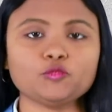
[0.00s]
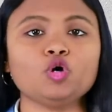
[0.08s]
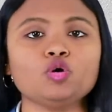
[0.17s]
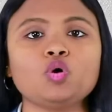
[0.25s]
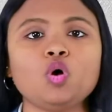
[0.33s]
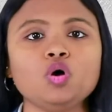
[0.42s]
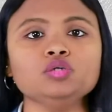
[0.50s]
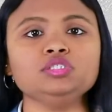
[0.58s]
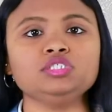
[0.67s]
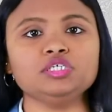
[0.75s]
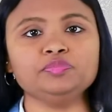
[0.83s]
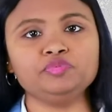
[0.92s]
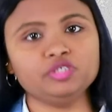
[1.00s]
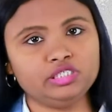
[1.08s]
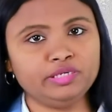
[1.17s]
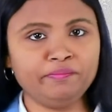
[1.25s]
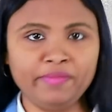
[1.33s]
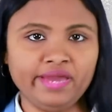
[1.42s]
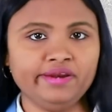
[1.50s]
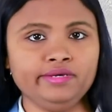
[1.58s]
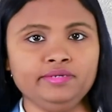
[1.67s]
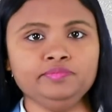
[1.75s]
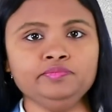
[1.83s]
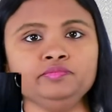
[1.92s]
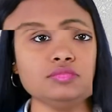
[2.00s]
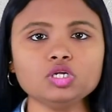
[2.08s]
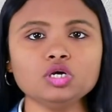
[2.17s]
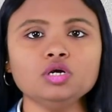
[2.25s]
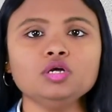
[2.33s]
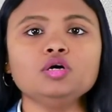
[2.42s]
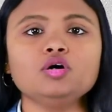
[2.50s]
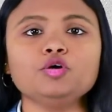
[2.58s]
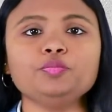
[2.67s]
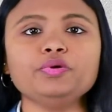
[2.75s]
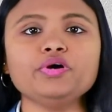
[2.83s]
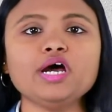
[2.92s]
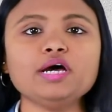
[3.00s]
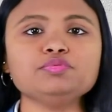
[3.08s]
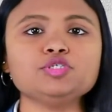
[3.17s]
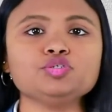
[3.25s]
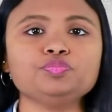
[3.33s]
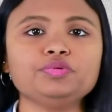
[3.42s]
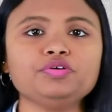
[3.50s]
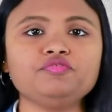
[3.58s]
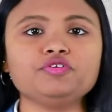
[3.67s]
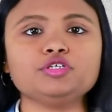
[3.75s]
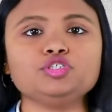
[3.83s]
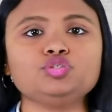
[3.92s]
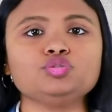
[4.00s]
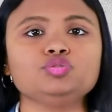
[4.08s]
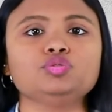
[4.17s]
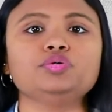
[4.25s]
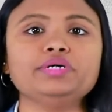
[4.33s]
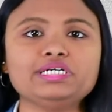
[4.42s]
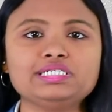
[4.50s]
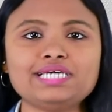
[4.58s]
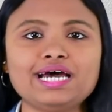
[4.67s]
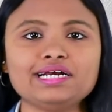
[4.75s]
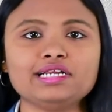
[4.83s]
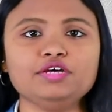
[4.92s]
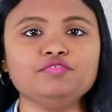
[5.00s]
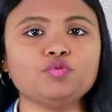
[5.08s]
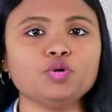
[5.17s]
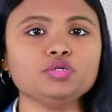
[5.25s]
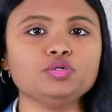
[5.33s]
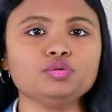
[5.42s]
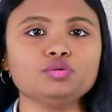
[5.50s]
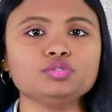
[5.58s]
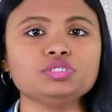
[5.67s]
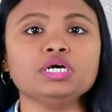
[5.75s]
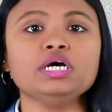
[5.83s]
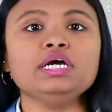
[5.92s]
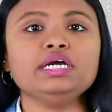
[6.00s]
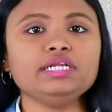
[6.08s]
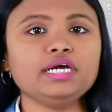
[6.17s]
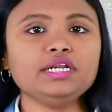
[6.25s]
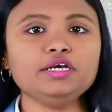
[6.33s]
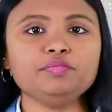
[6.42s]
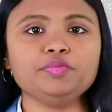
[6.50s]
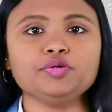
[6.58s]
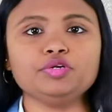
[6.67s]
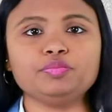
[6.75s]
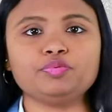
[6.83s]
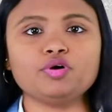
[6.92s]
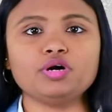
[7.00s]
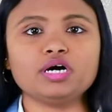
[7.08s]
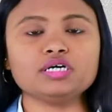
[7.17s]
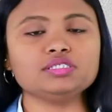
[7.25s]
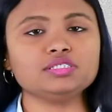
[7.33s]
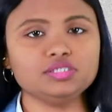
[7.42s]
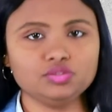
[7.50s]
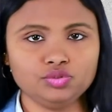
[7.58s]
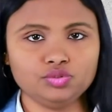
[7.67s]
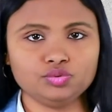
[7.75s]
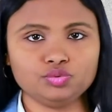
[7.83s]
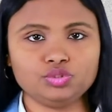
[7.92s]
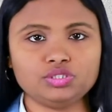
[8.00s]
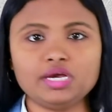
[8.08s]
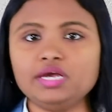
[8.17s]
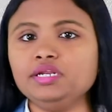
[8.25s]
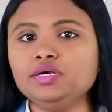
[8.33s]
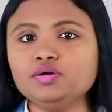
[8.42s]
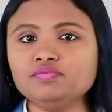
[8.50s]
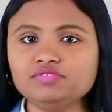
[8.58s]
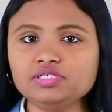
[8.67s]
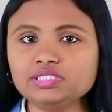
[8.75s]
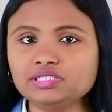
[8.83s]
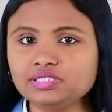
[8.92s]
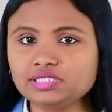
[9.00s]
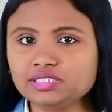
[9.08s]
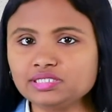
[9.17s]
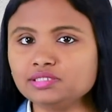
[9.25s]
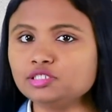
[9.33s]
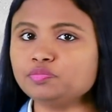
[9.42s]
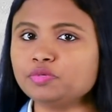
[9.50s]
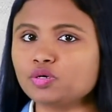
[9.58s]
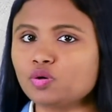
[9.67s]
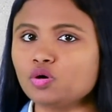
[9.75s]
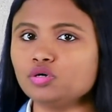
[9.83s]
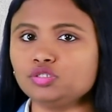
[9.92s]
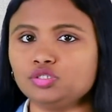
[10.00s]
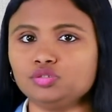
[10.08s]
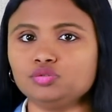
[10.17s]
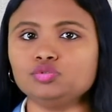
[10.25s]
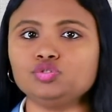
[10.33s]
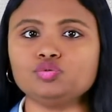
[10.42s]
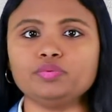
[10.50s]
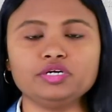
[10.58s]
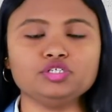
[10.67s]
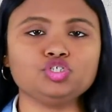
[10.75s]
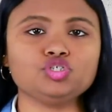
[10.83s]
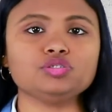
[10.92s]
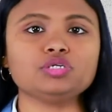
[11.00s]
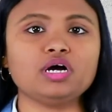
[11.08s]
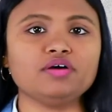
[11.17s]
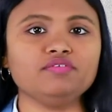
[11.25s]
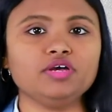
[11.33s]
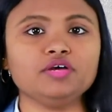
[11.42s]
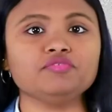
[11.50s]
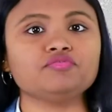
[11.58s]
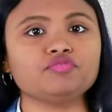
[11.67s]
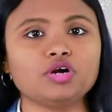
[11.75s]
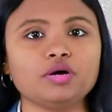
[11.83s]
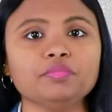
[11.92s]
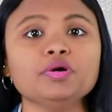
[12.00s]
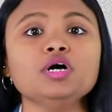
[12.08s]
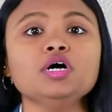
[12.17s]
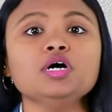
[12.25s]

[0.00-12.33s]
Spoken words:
or cost a pretty penny. Or perhaps you prefer to know exactly what goes in any beauty products you use. Any of these reasons may cause you to venture away from